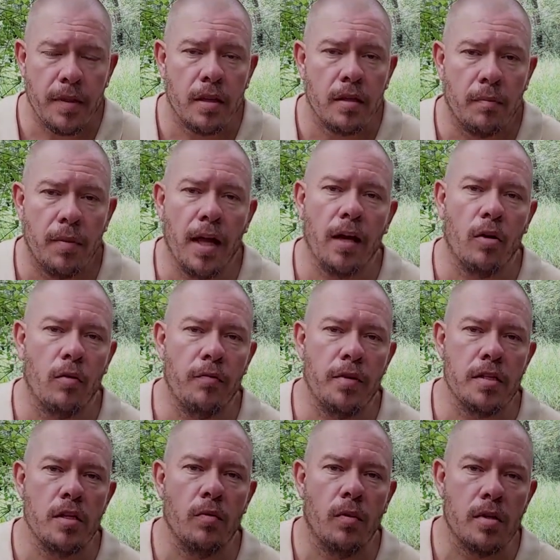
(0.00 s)
The Black
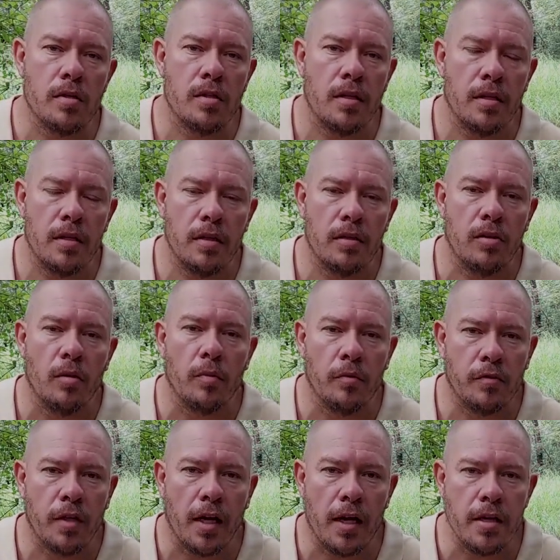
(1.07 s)
obviously was the top of
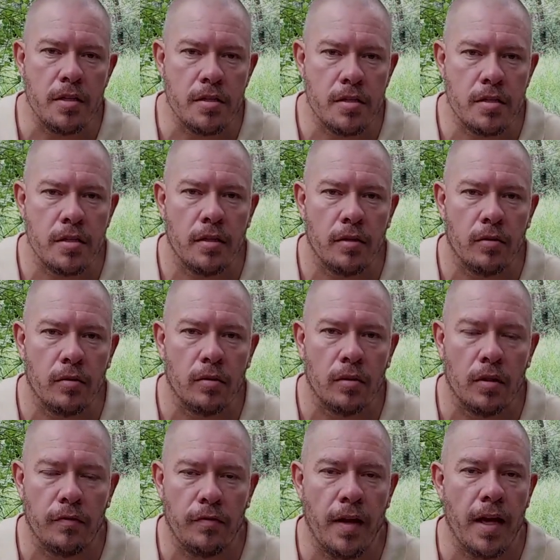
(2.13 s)
the range or
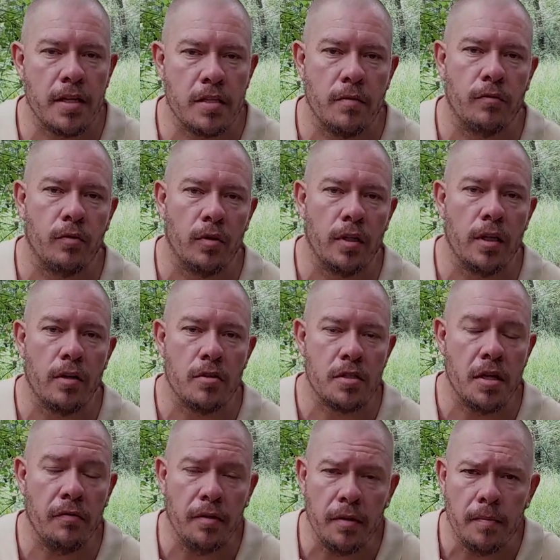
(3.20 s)
the flagship for the Hero
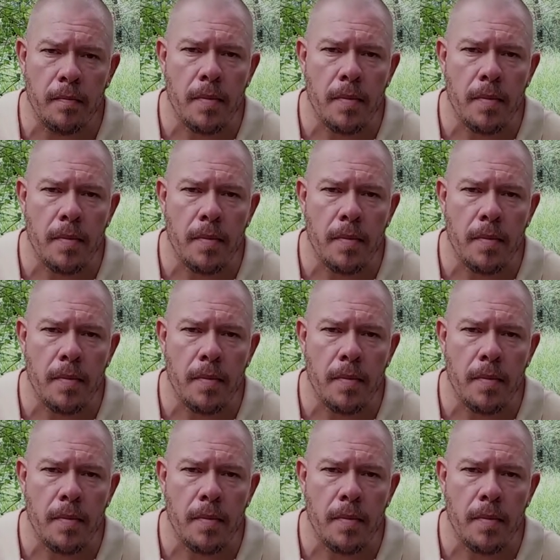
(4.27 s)
7.